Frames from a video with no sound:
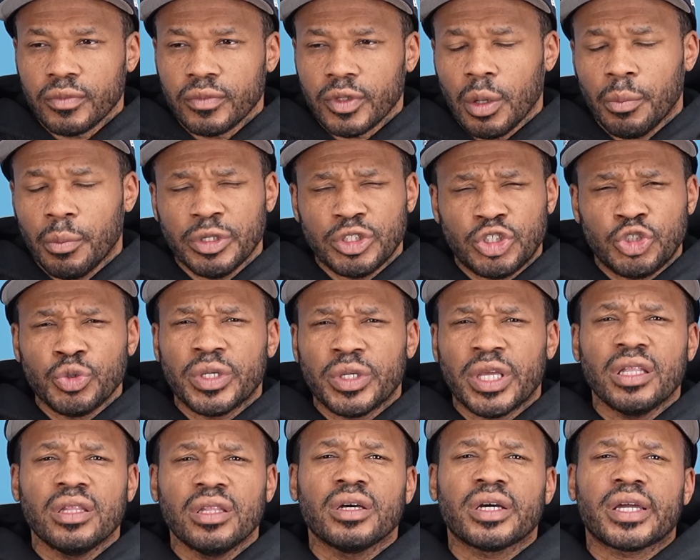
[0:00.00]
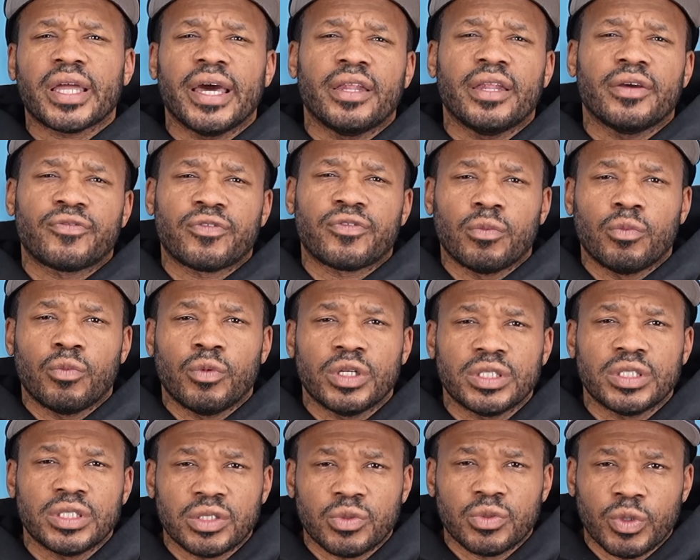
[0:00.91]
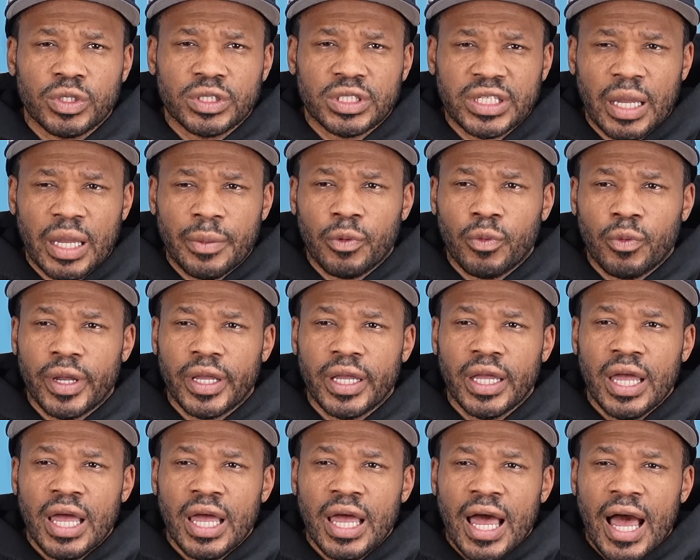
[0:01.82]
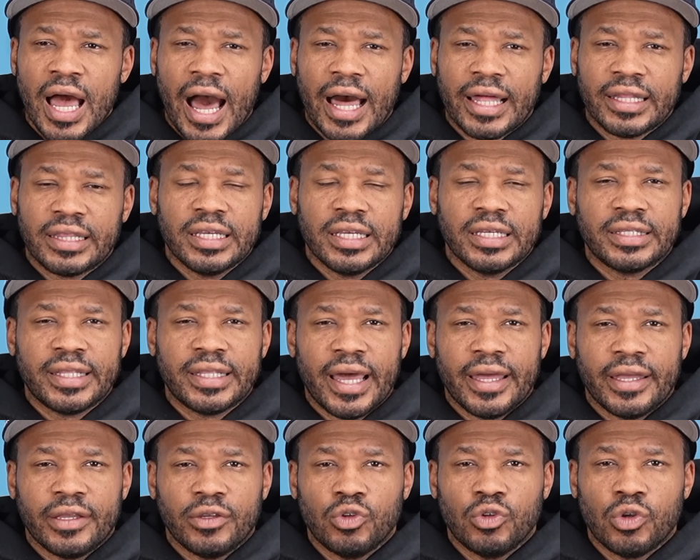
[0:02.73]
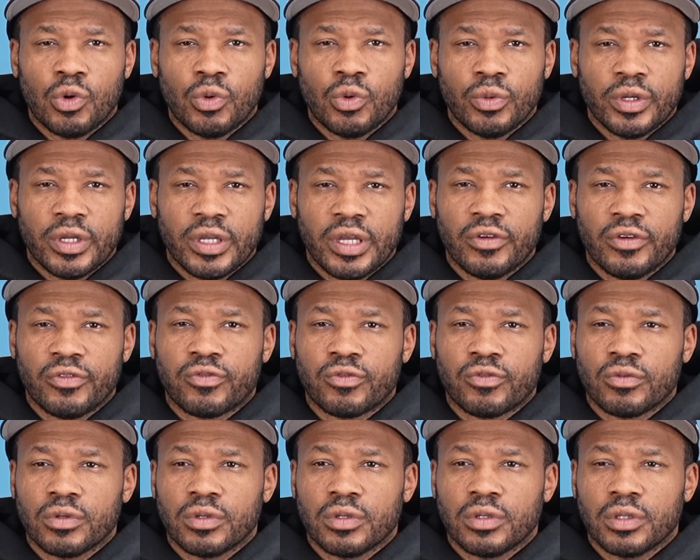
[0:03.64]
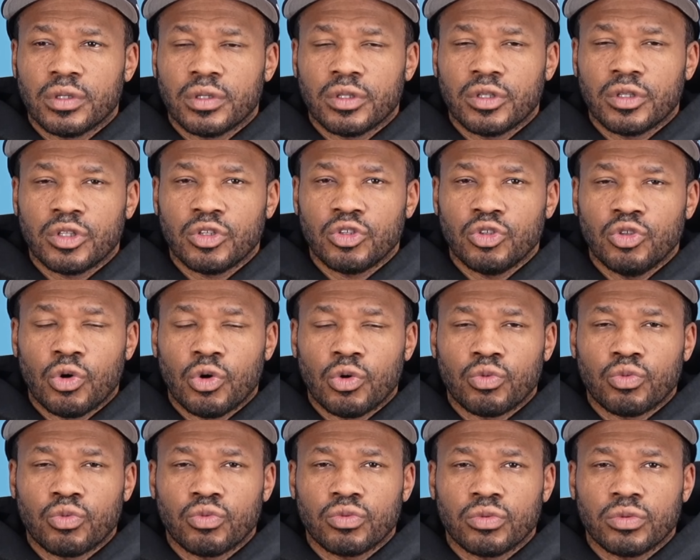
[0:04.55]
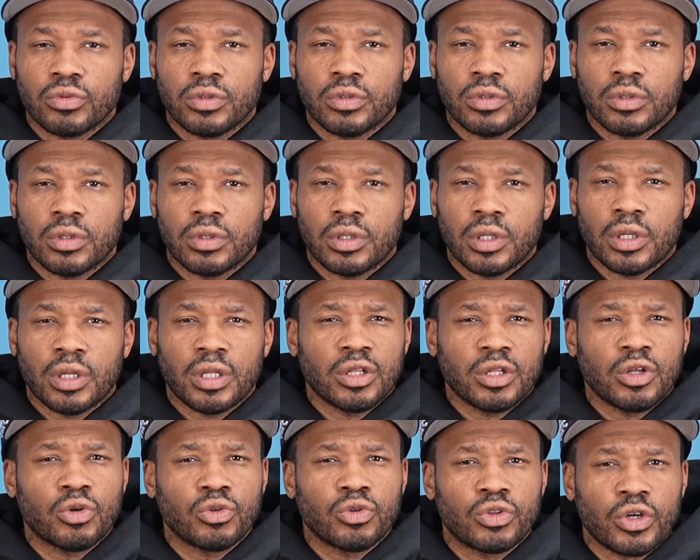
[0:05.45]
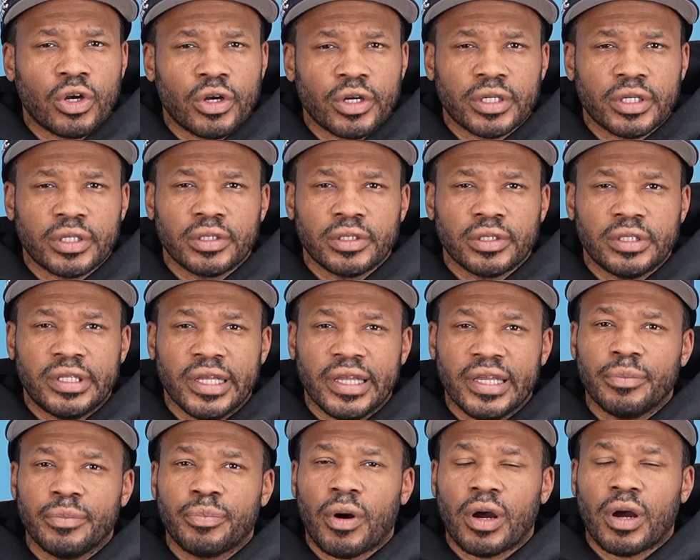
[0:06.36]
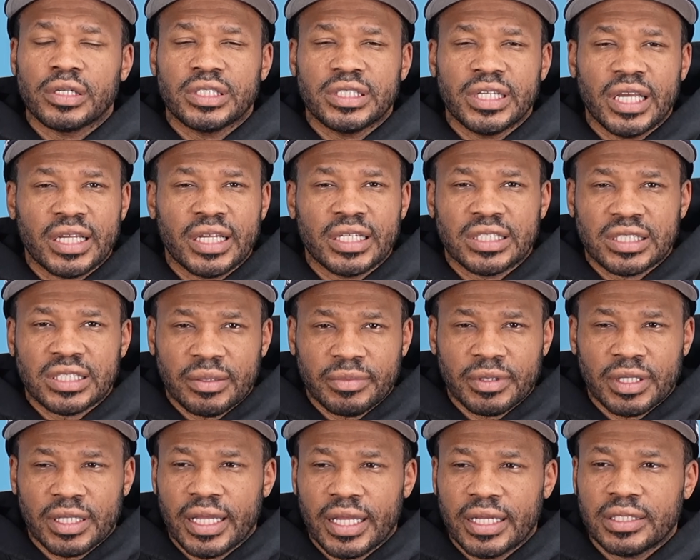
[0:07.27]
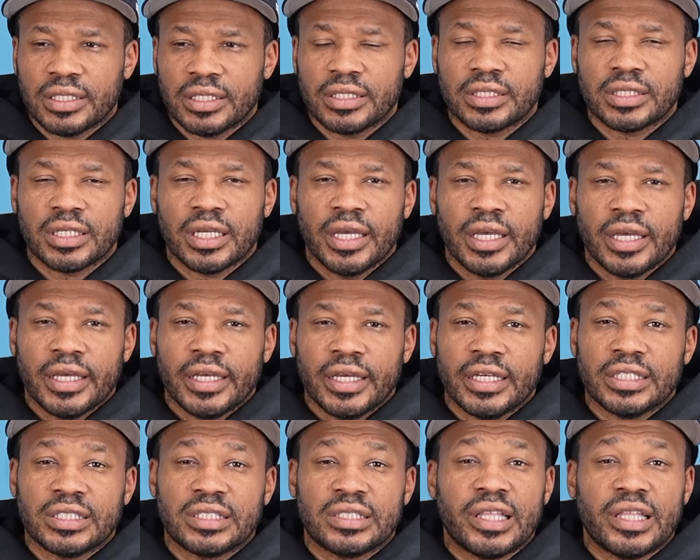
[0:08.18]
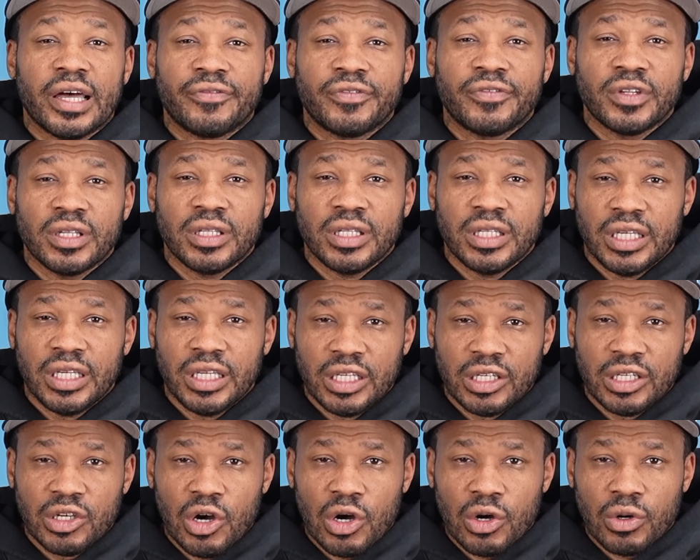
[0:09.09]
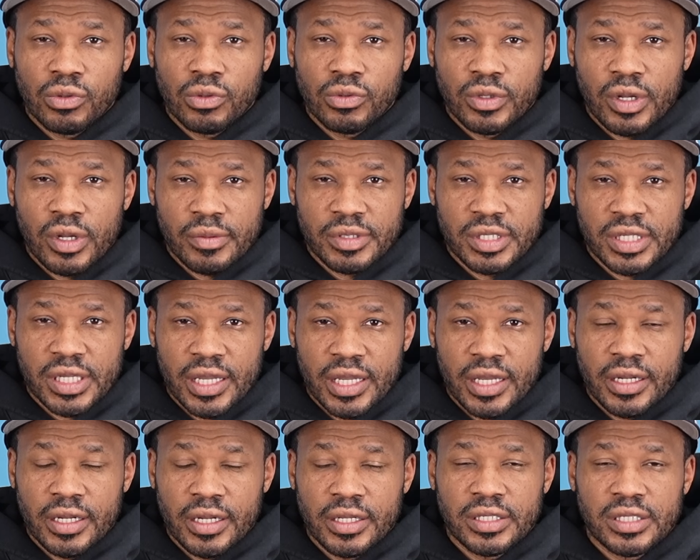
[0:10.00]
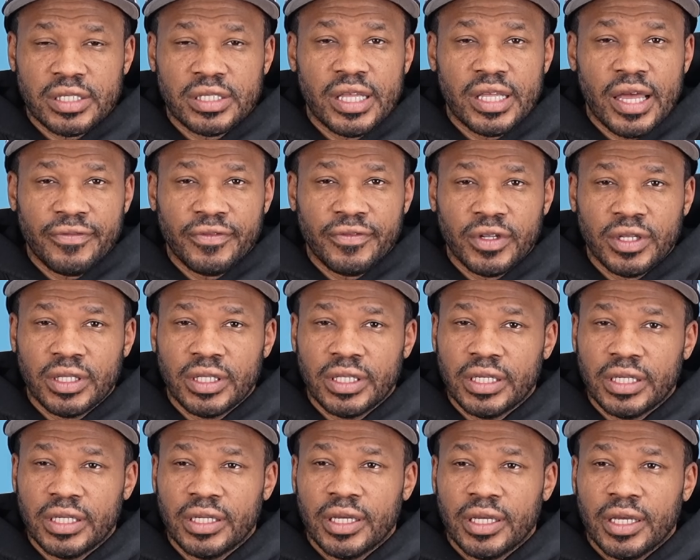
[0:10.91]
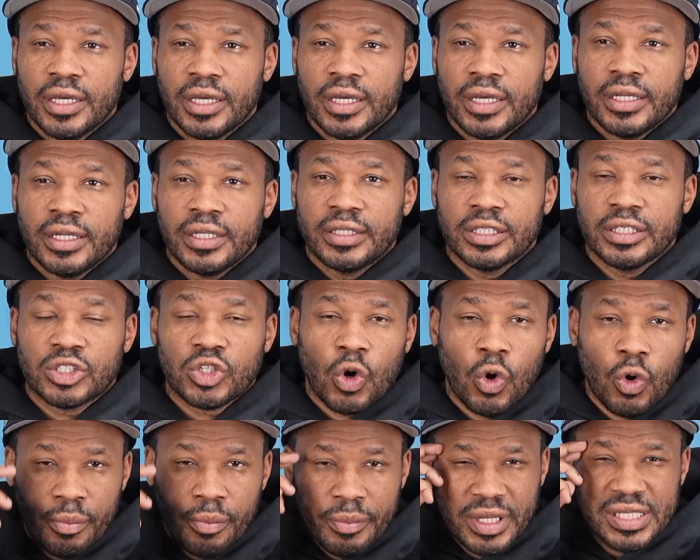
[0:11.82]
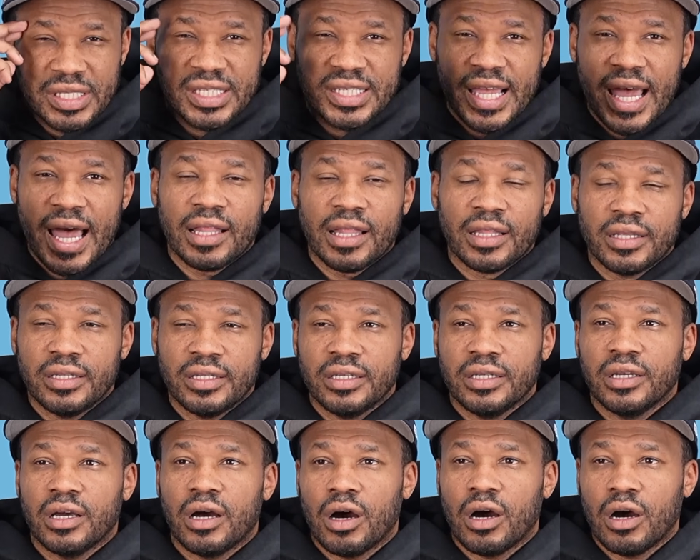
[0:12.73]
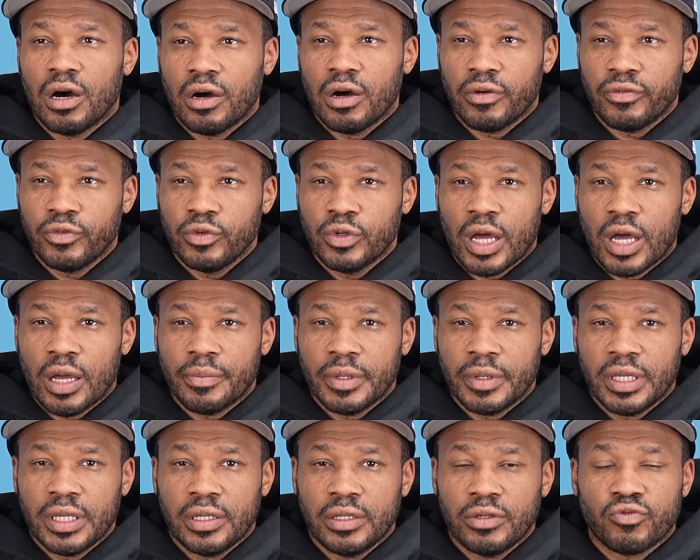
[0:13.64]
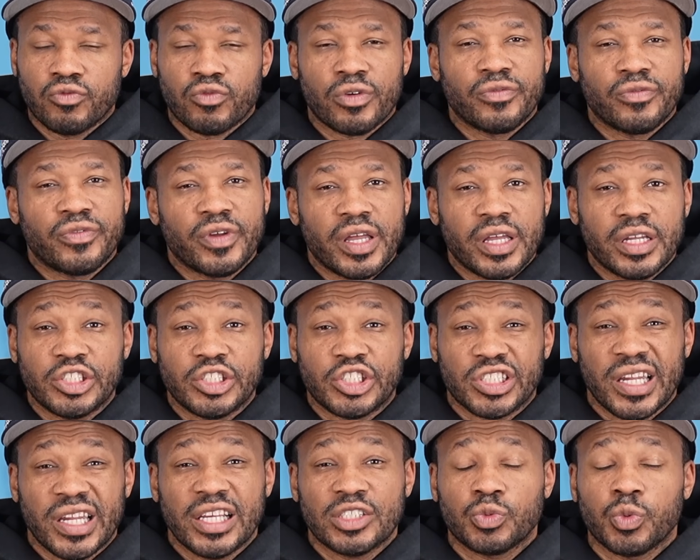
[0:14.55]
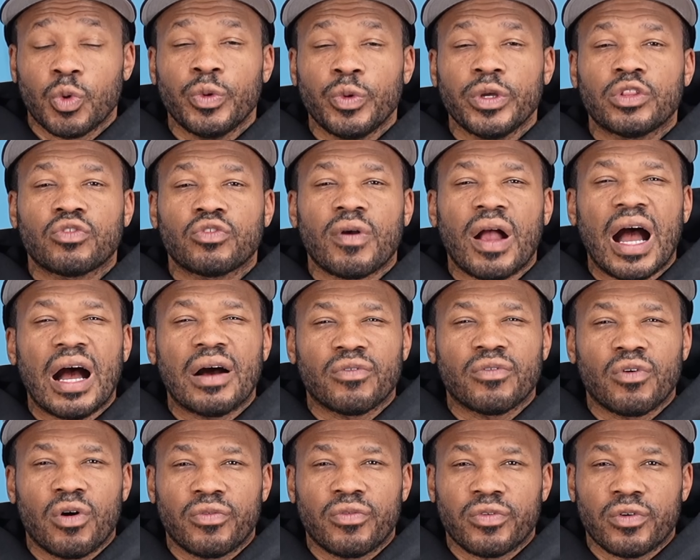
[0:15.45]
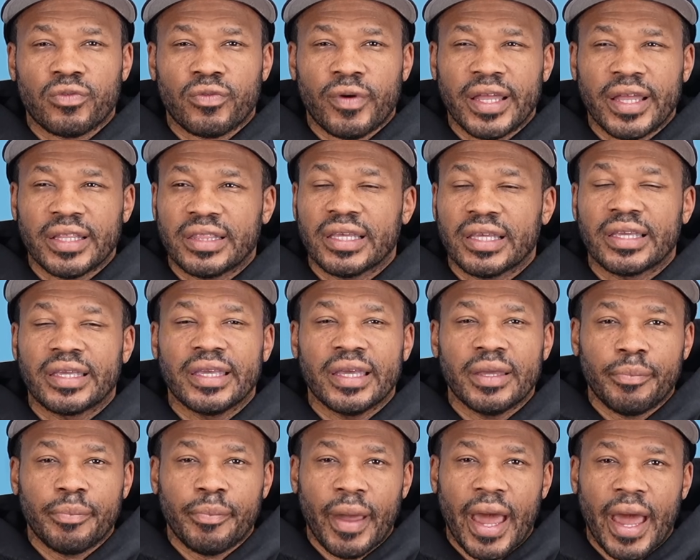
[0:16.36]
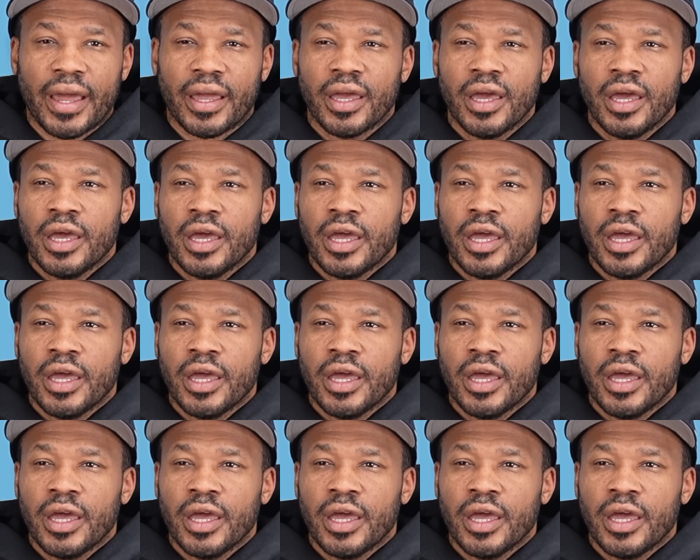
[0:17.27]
But you can look at it from one type of way. I think that, you know, if, you know, Lil Durk did partake in something like this, it's definitely ego. You know what I'm saying? It's definitely this whole mentality of, you know what I mean, revenge. And that's what we thrive off of, right? The get back.